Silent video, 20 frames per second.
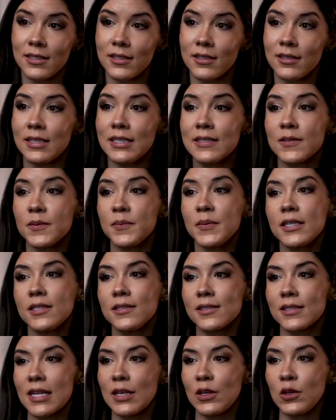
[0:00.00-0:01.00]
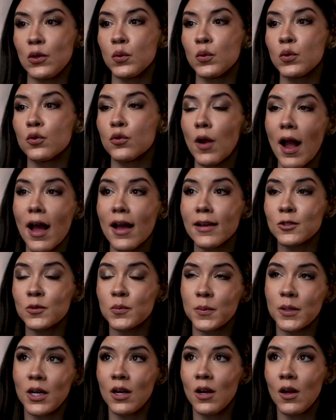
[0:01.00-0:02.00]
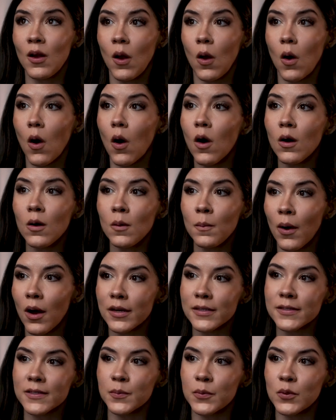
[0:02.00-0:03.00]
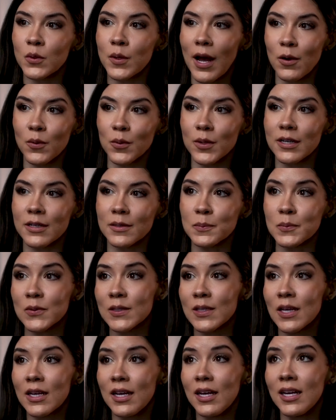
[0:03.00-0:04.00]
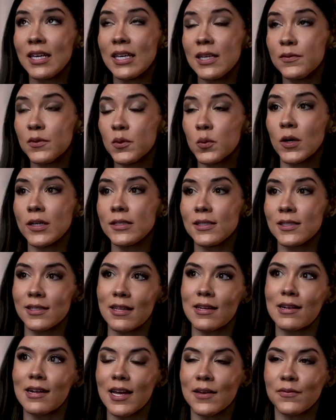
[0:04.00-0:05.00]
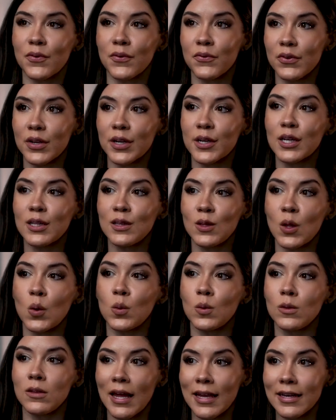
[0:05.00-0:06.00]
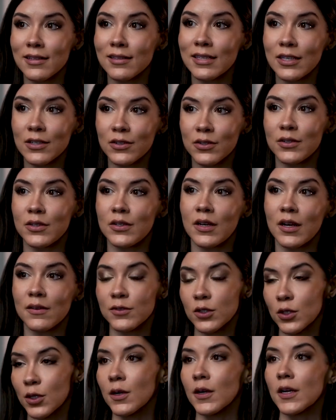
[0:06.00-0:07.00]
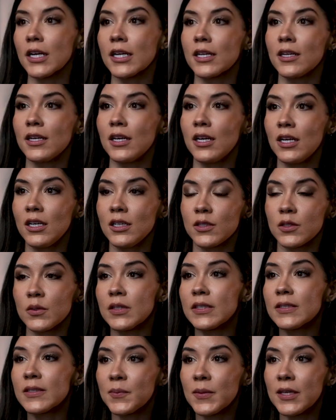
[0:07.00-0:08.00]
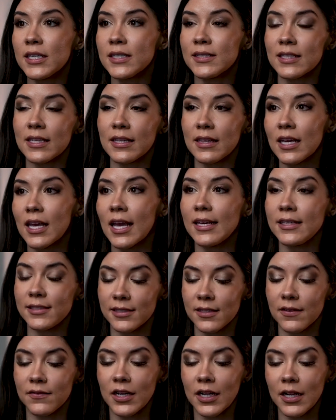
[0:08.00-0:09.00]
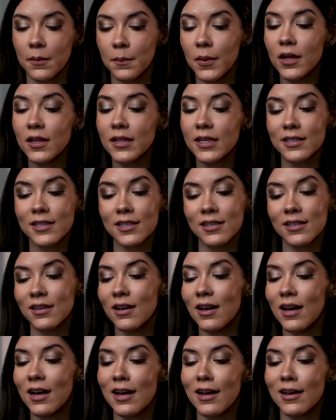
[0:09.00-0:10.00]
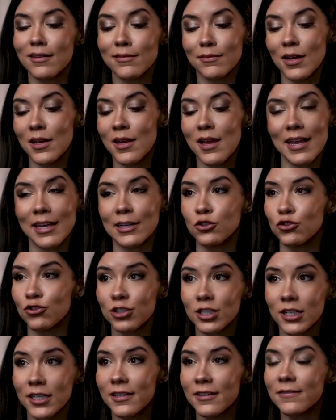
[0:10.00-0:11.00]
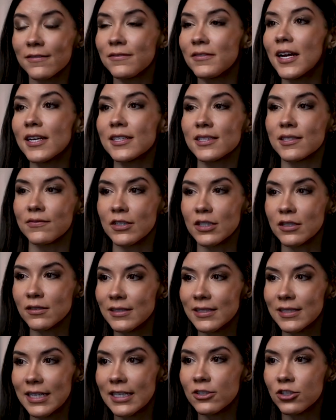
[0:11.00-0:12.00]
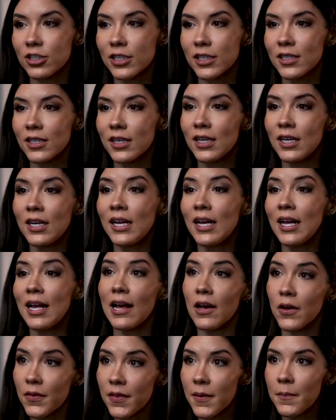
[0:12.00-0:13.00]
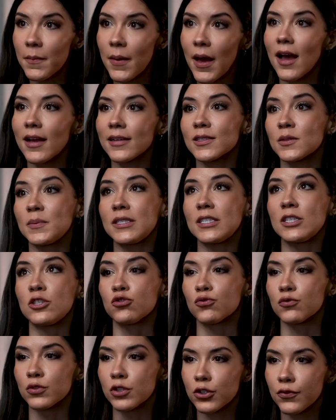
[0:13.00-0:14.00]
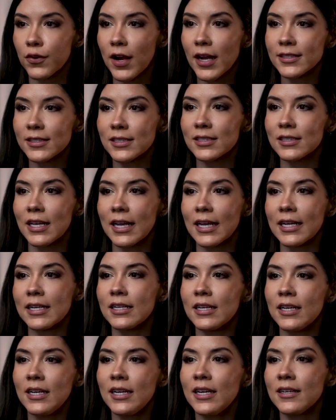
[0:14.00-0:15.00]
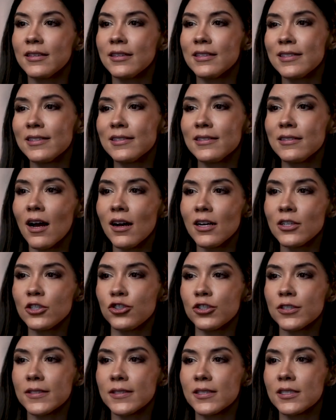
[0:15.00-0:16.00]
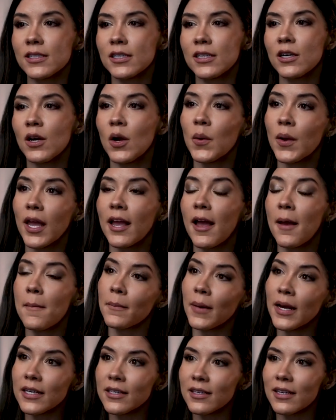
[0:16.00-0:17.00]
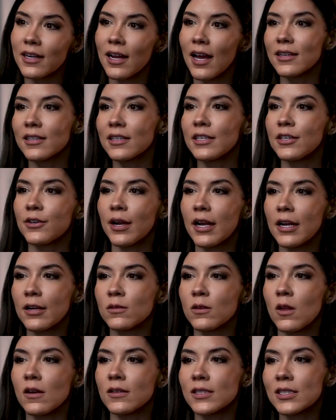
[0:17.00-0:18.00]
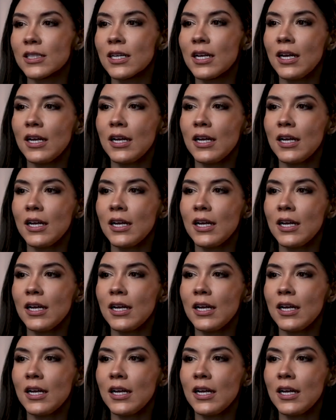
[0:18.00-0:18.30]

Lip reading: This means that you grasp all possible outcomes, even ones that have a very low likelihood of occurring. So this means in the case of an anabolic, androgenic effects, virilization, health impacts, potential regrets. And this is not just, okay, I might get acne or hair loss.